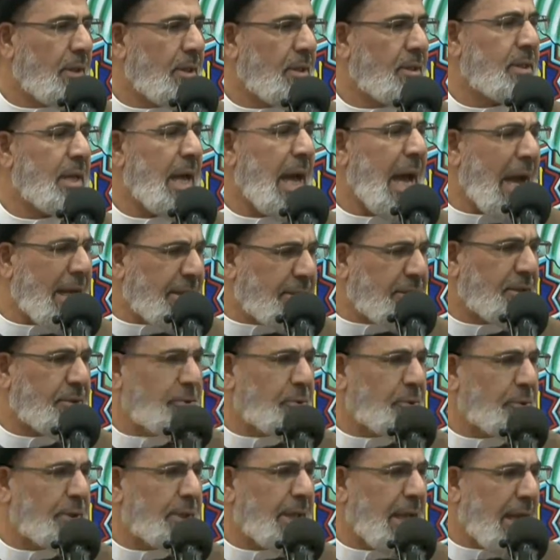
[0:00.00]
his
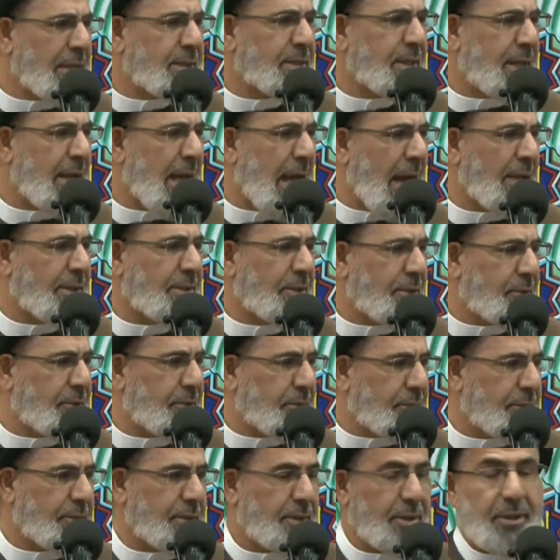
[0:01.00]
attitude, he has an
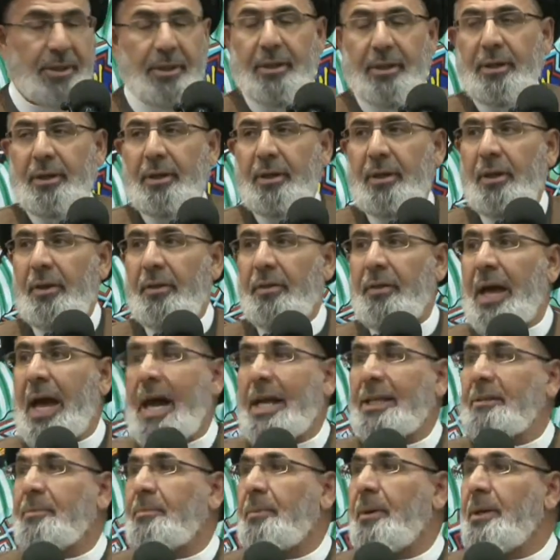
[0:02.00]
attitude,
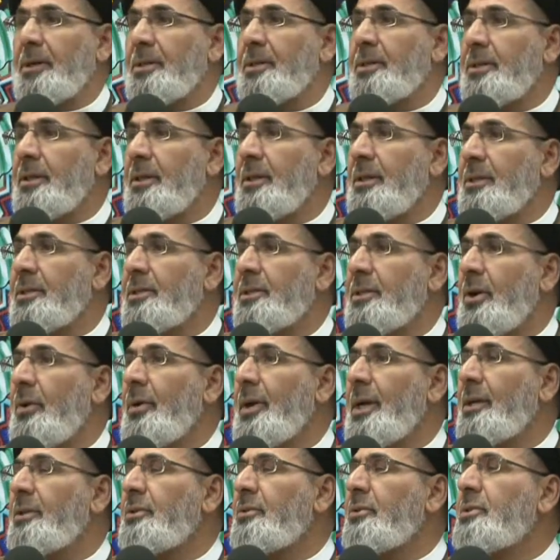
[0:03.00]
that person is
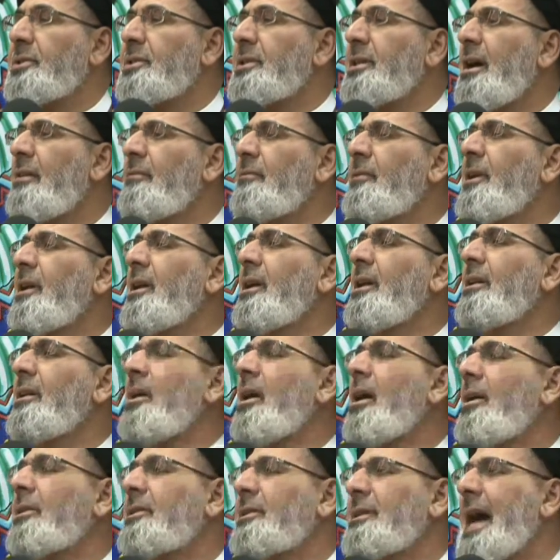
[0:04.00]
going to suffer a
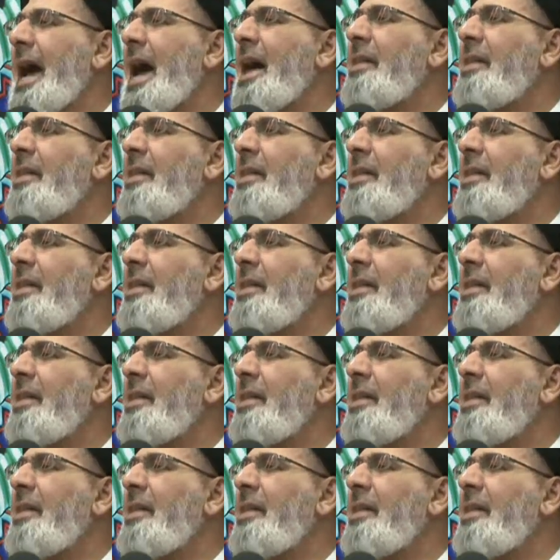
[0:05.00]
lot.